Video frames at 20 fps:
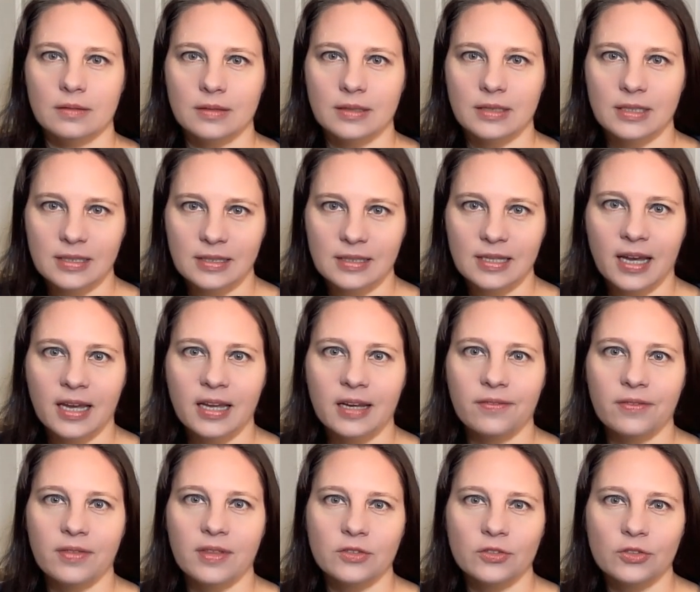Decide
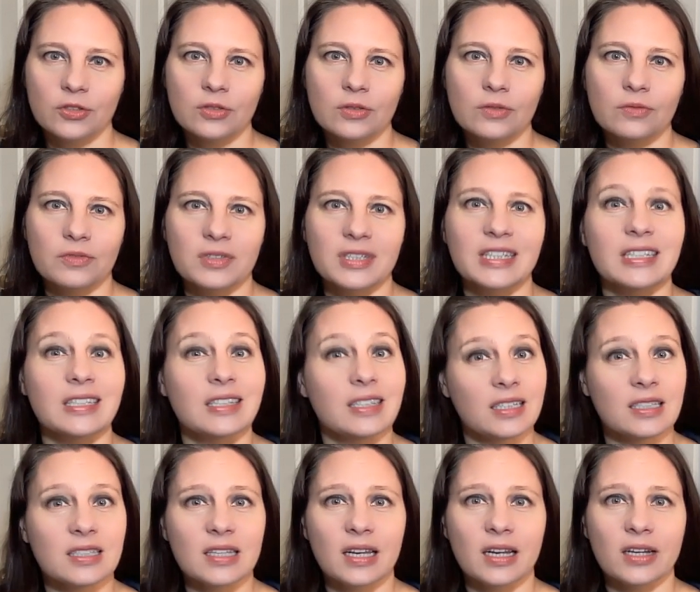if the student really
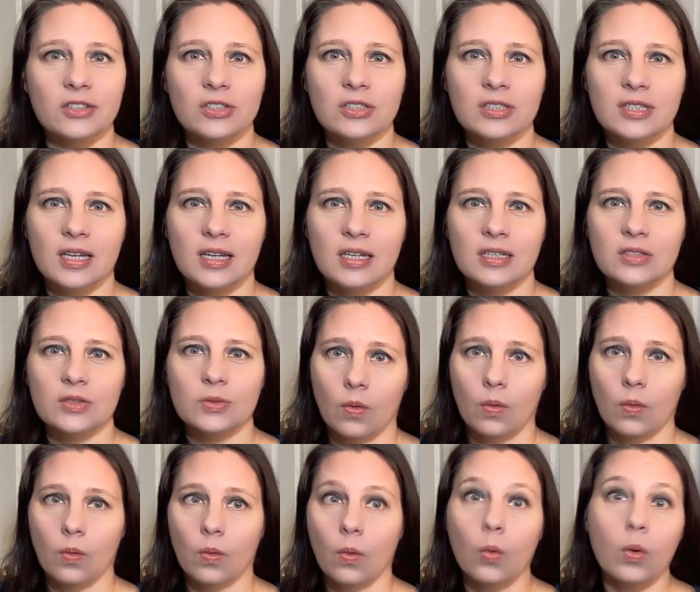needs that exercise
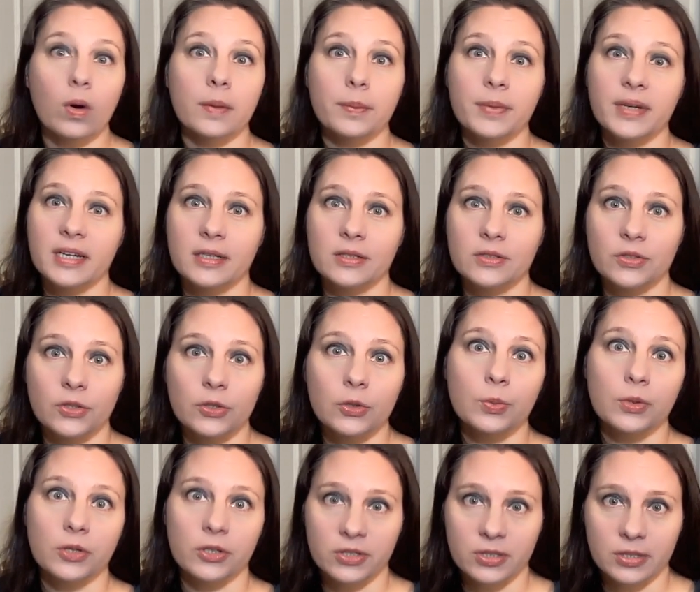or because you
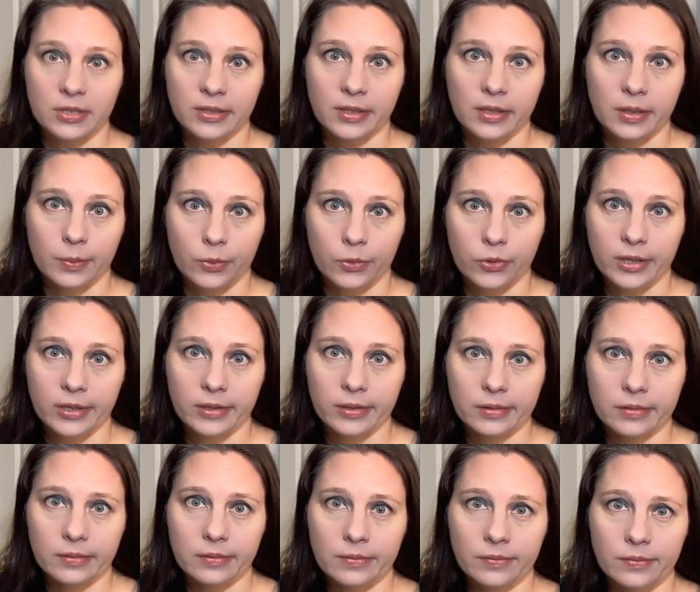personally are bored.
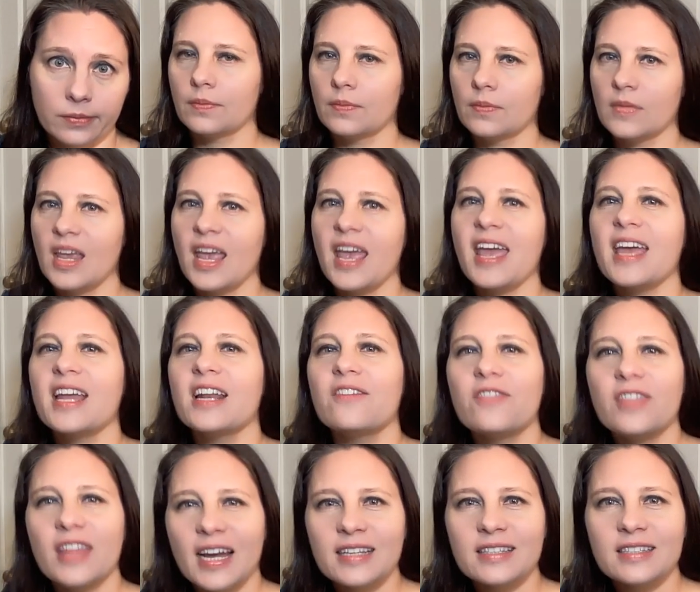And
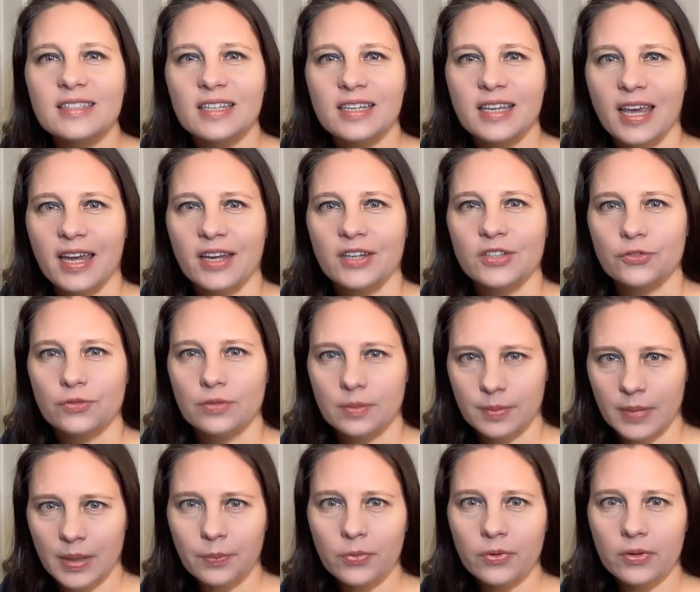if that's the case,
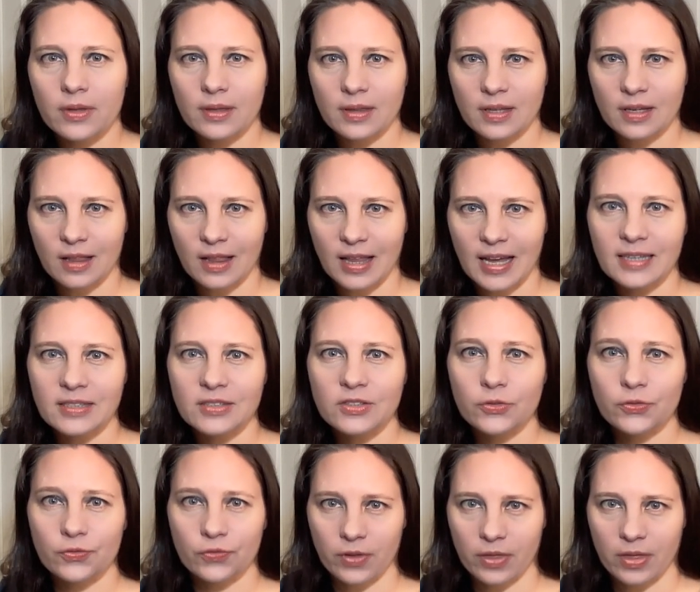remember that the class
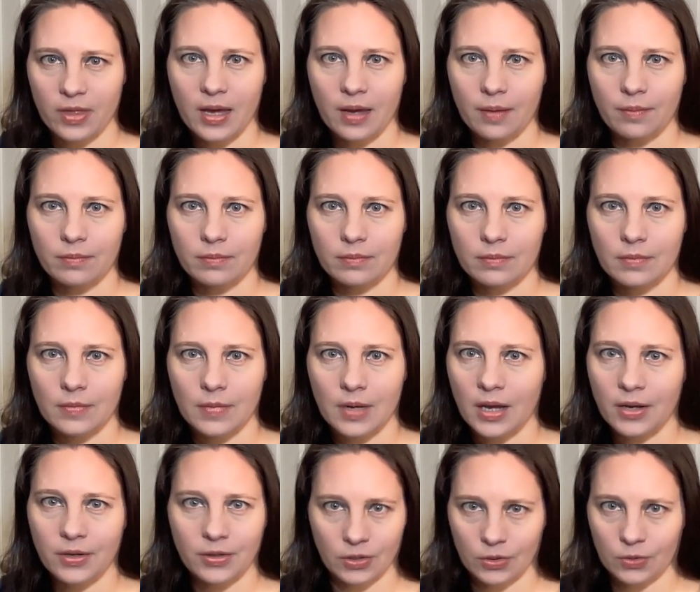is for them,
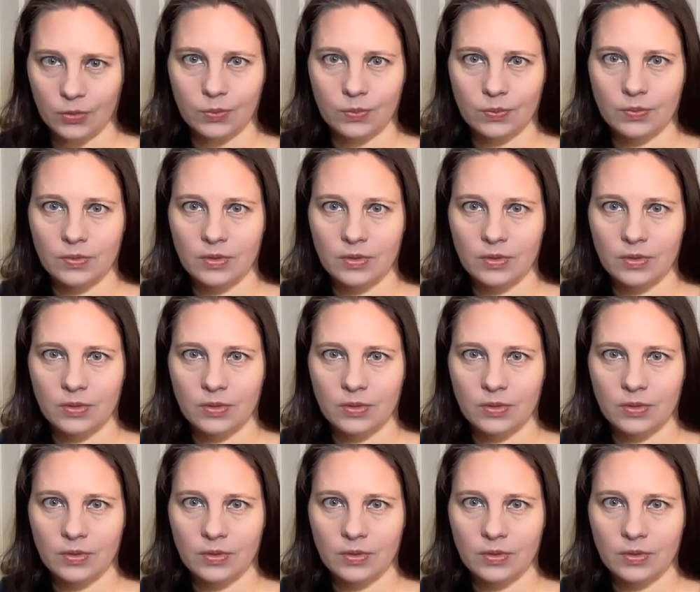not you.